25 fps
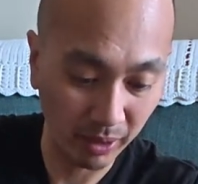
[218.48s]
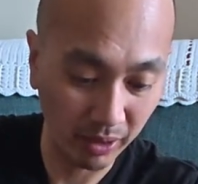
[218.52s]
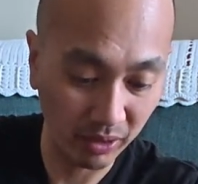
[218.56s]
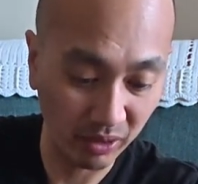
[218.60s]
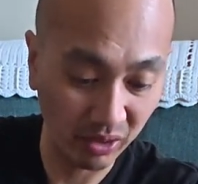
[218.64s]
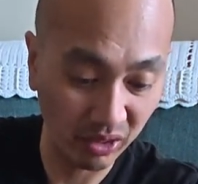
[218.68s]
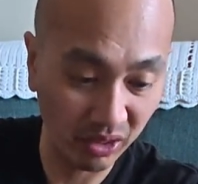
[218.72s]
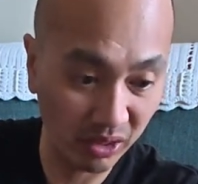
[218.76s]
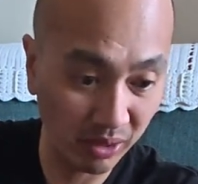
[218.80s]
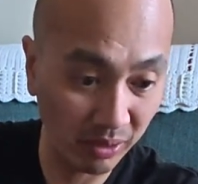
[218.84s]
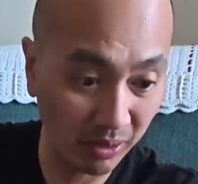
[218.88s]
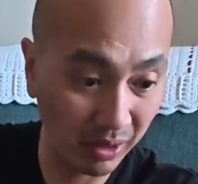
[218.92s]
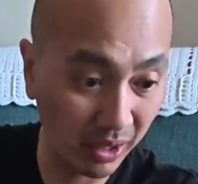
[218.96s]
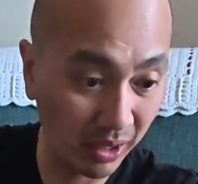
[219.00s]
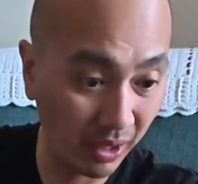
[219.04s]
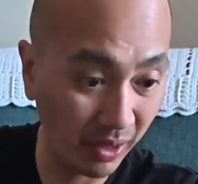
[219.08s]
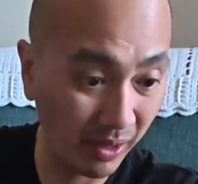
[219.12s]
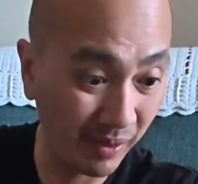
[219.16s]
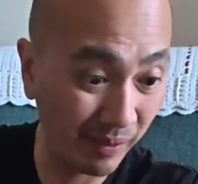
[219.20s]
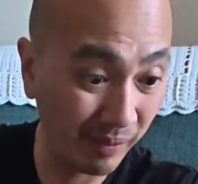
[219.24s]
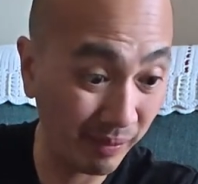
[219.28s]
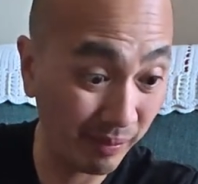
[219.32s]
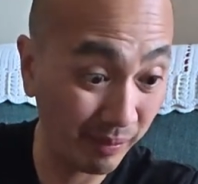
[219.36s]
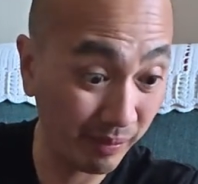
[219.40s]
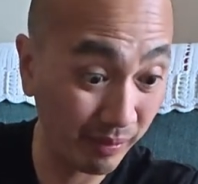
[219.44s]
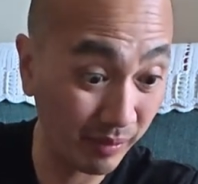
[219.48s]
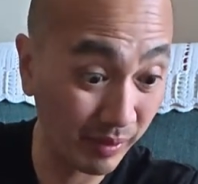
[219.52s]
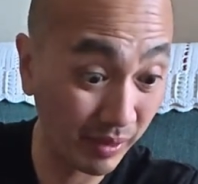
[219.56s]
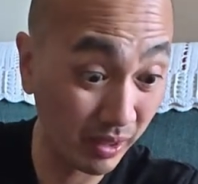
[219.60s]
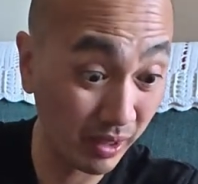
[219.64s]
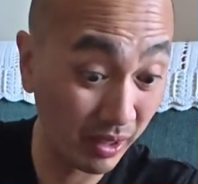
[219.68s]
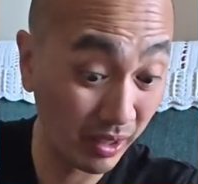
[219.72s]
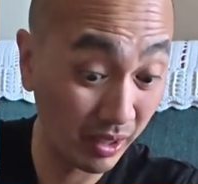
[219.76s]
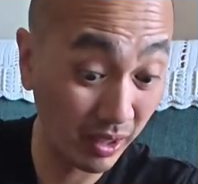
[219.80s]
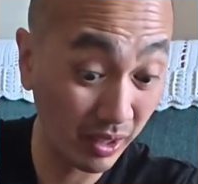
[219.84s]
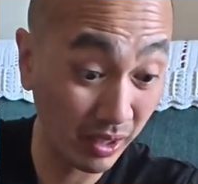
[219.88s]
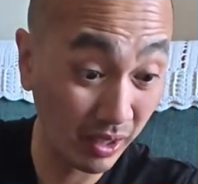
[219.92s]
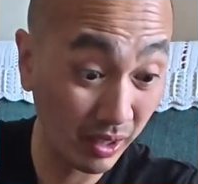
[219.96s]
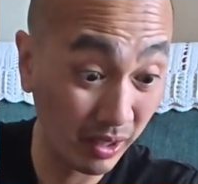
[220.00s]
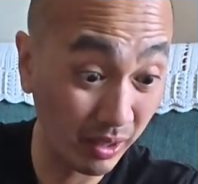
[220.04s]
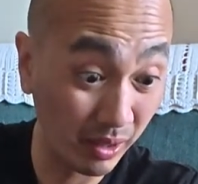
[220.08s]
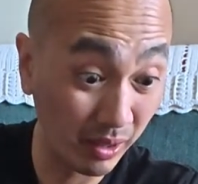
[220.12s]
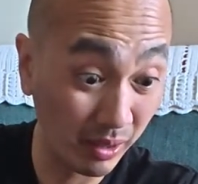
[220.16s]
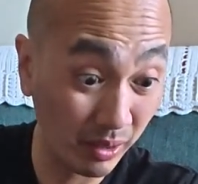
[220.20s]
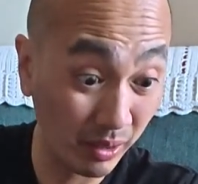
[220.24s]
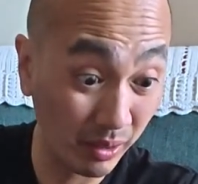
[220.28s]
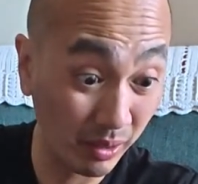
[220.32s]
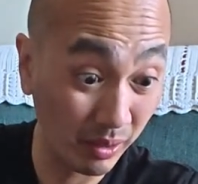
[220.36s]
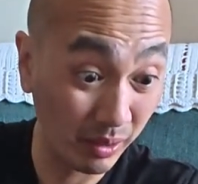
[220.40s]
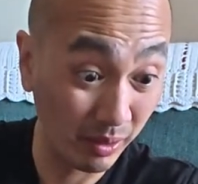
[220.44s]
but usually
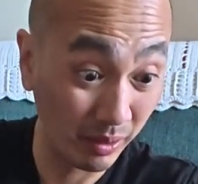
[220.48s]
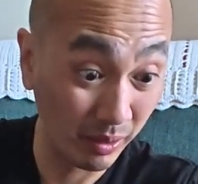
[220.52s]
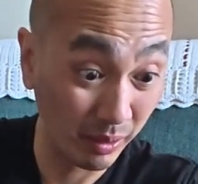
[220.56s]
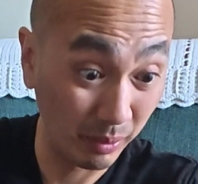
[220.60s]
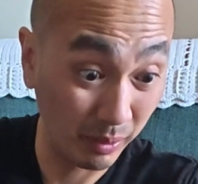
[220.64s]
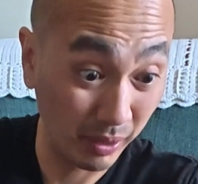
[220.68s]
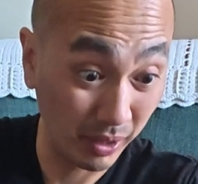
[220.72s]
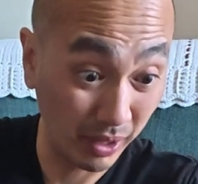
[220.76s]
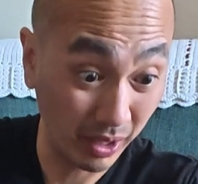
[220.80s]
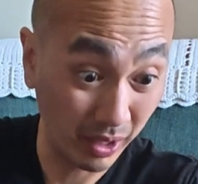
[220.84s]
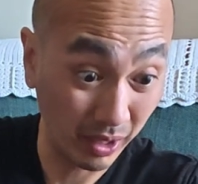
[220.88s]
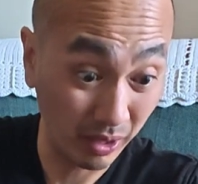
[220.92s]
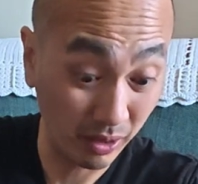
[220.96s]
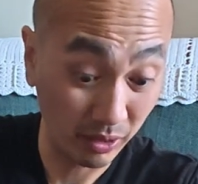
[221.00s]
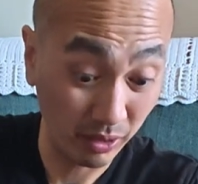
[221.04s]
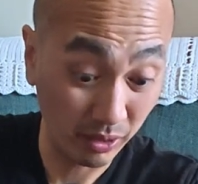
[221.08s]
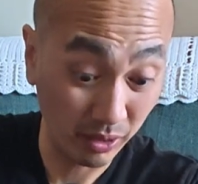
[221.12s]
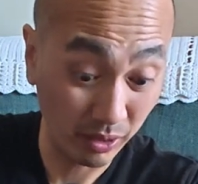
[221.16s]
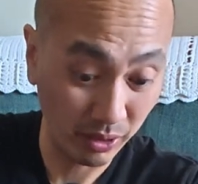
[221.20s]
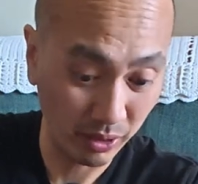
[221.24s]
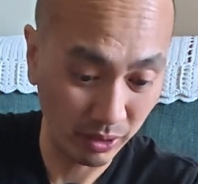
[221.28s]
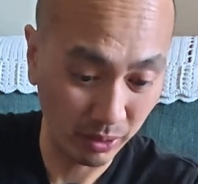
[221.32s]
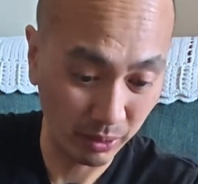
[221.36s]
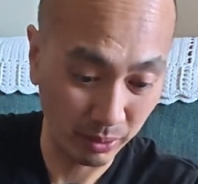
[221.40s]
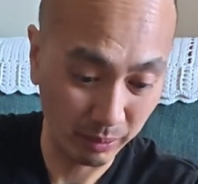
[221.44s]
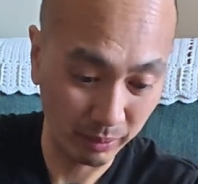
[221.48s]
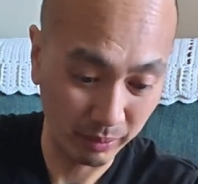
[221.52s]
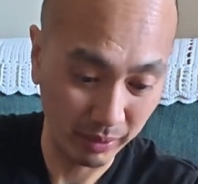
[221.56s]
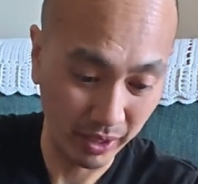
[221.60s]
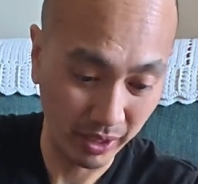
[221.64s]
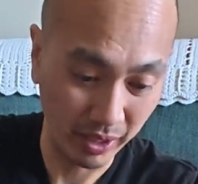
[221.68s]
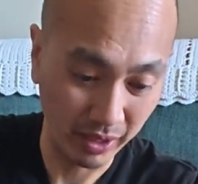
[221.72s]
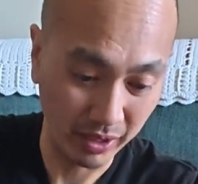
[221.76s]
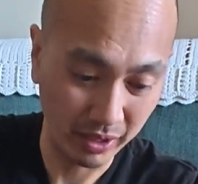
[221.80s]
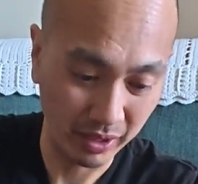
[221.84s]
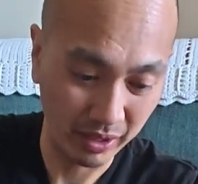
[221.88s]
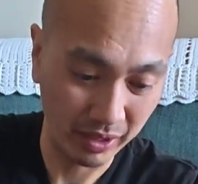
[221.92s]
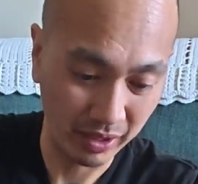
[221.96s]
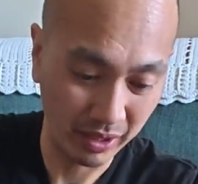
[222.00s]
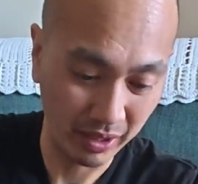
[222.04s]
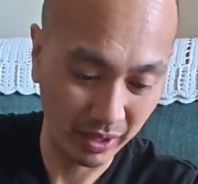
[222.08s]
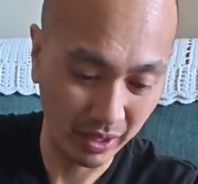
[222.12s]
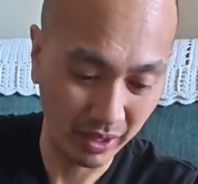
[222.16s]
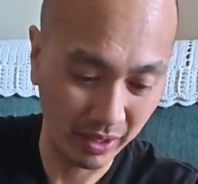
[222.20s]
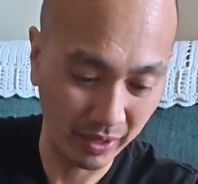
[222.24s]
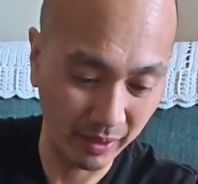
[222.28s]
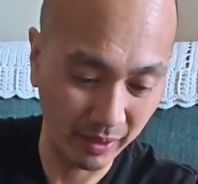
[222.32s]
we can consume this